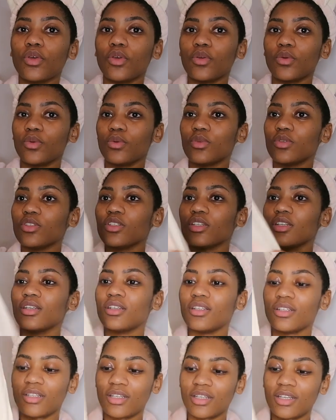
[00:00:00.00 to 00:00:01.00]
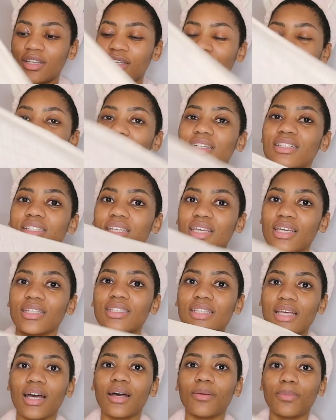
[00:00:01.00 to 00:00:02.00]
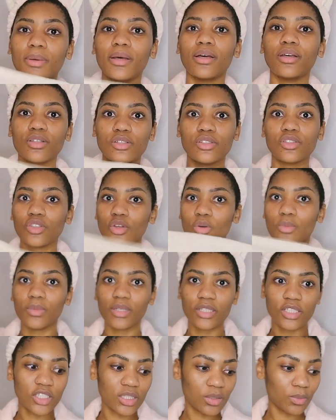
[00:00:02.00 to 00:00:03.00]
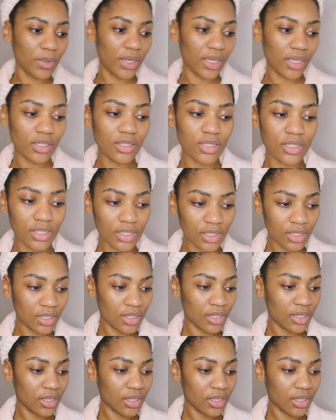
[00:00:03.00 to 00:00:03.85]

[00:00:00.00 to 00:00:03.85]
huge. It takes up so much space.